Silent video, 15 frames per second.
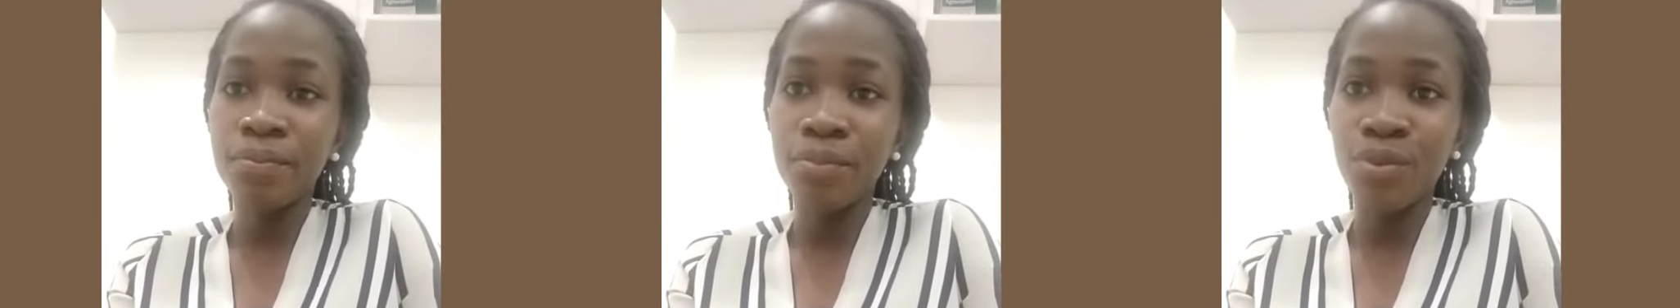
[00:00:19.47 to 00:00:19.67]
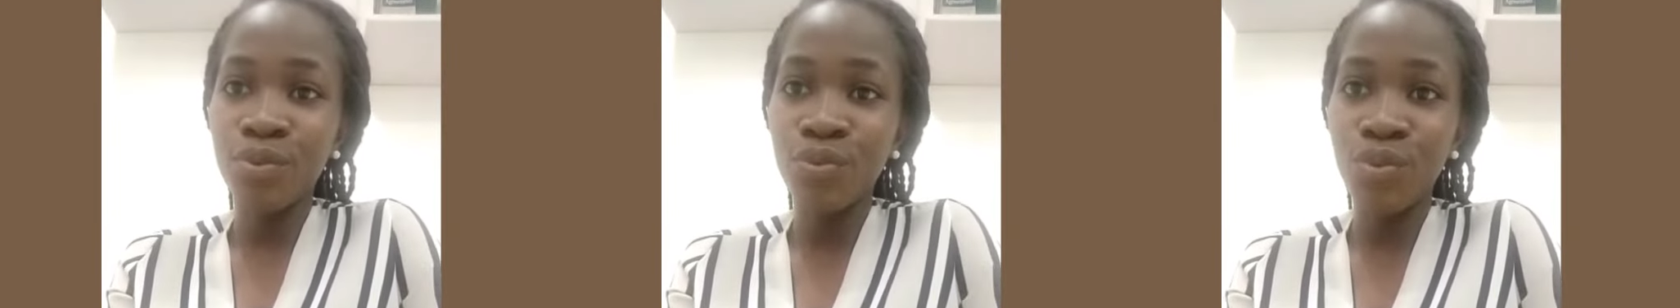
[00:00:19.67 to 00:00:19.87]

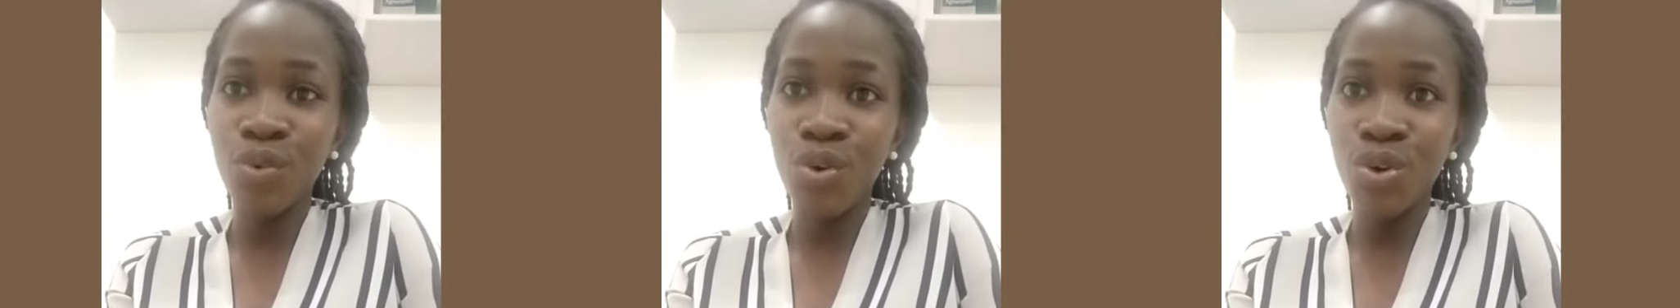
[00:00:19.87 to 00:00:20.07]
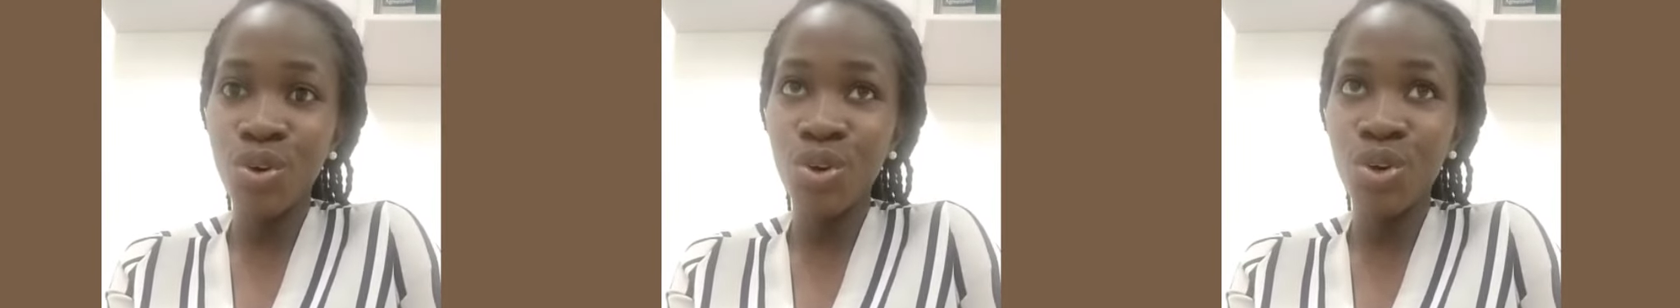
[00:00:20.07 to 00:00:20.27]

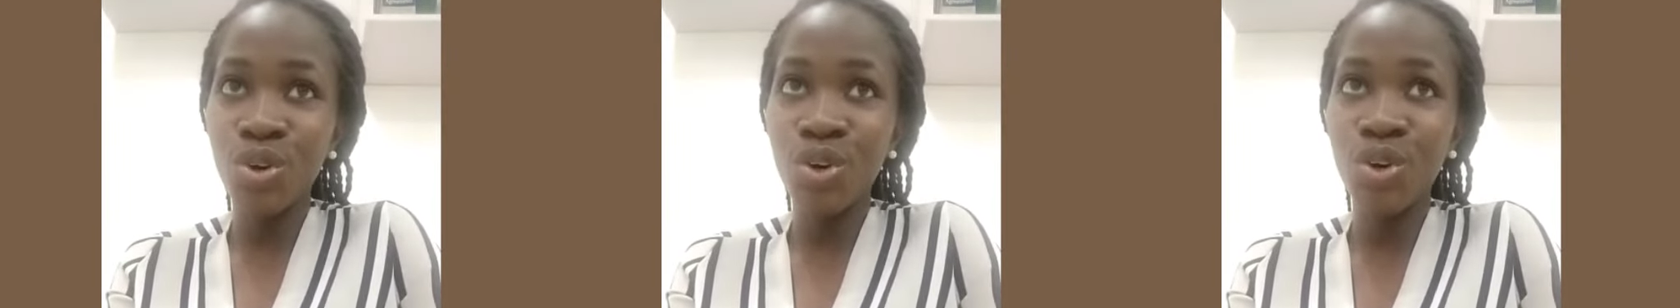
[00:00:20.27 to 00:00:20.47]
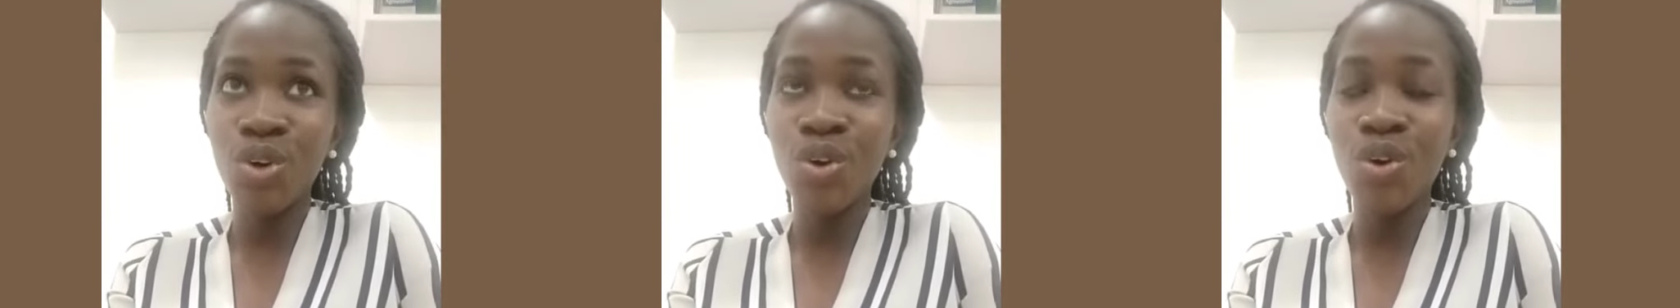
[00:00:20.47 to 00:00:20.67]

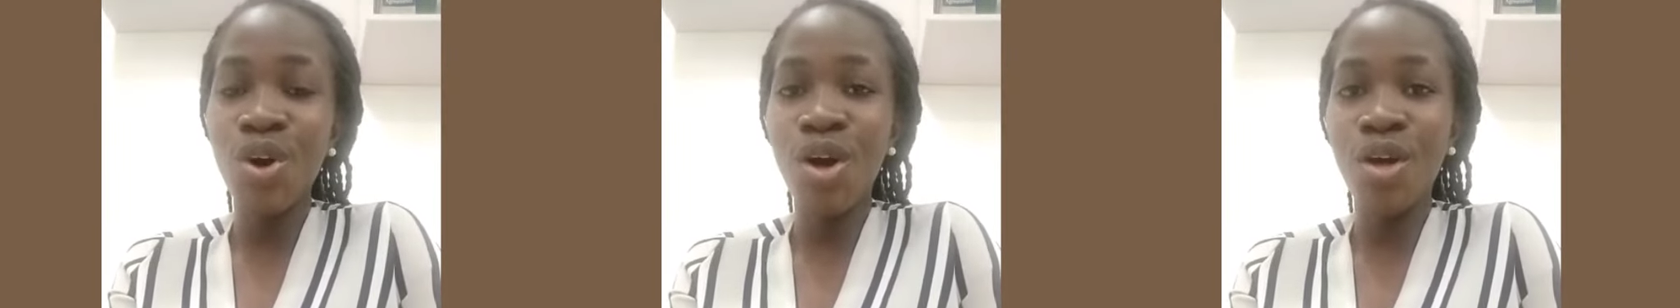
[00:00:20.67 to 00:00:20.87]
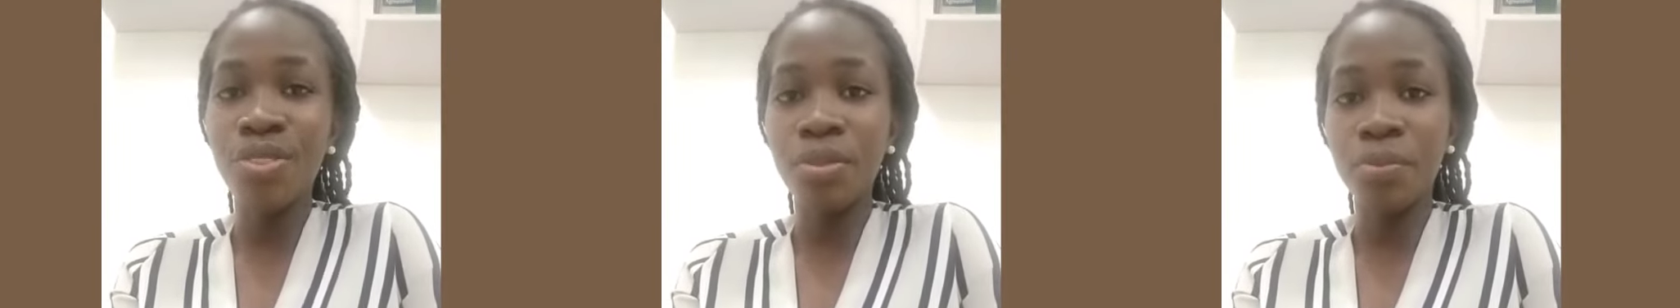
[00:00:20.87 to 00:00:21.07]
Before
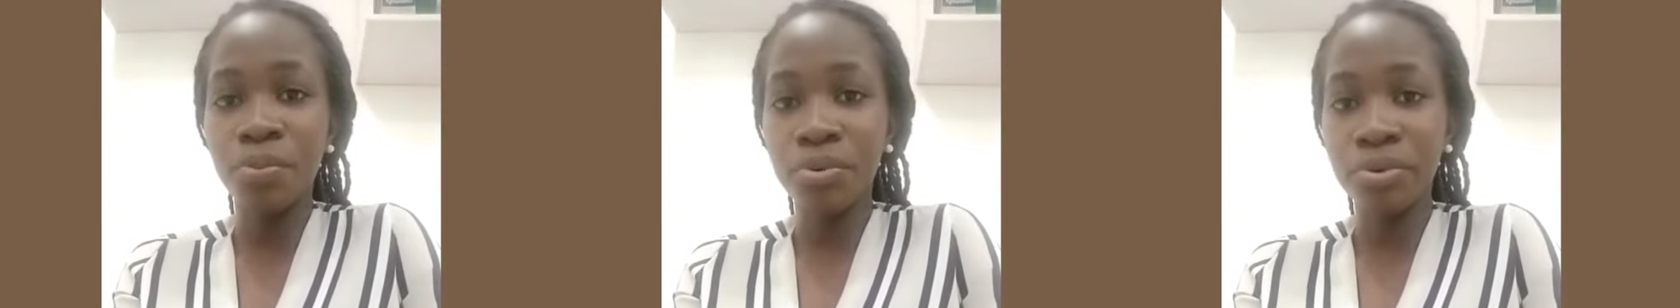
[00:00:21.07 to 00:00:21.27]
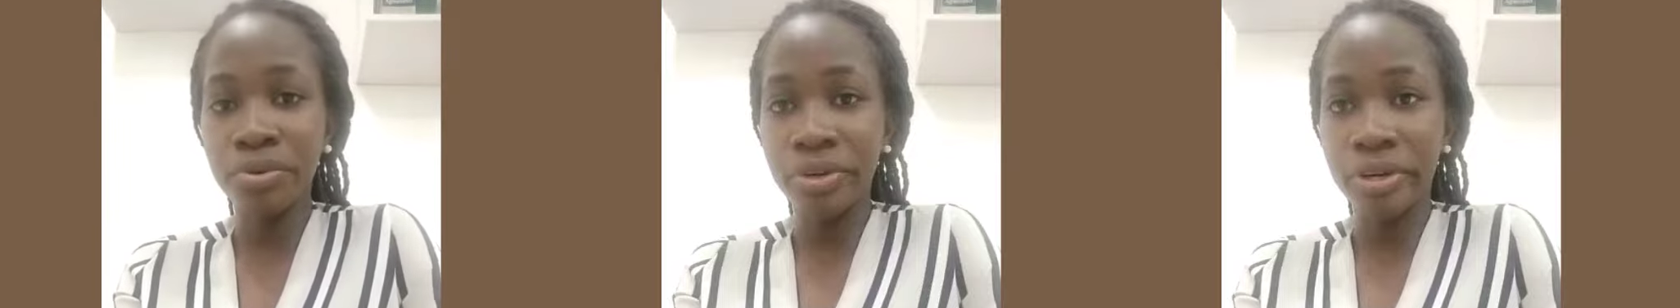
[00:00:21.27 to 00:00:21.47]
the
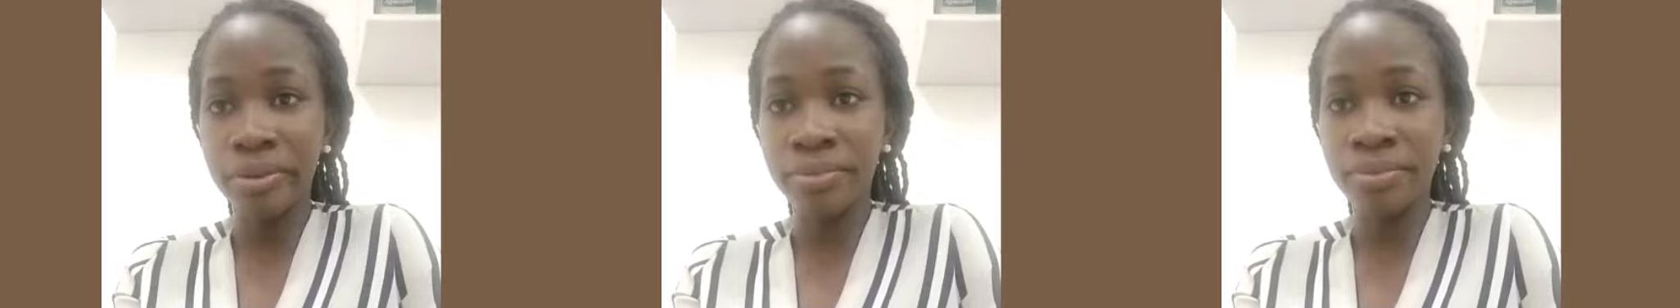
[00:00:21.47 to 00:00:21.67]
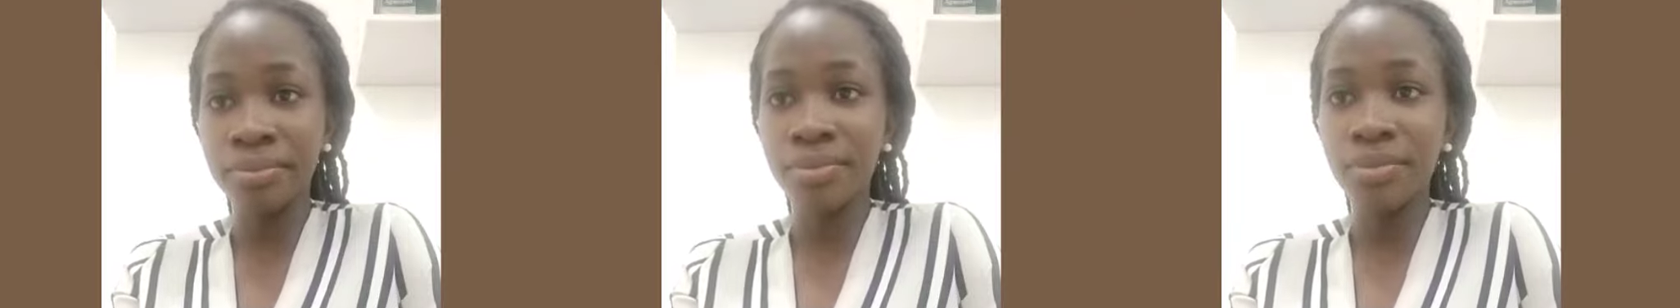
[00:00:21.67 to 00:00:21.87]

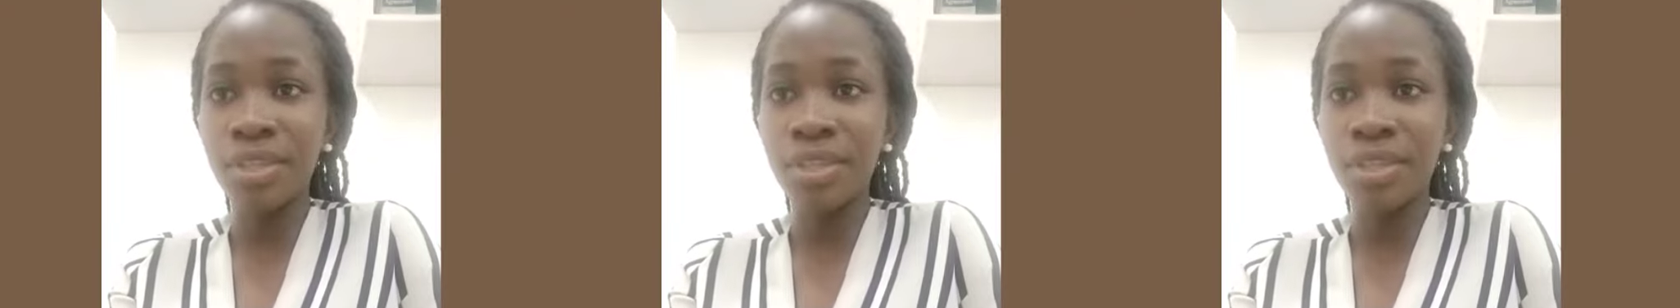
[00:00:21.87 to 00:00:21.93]
program,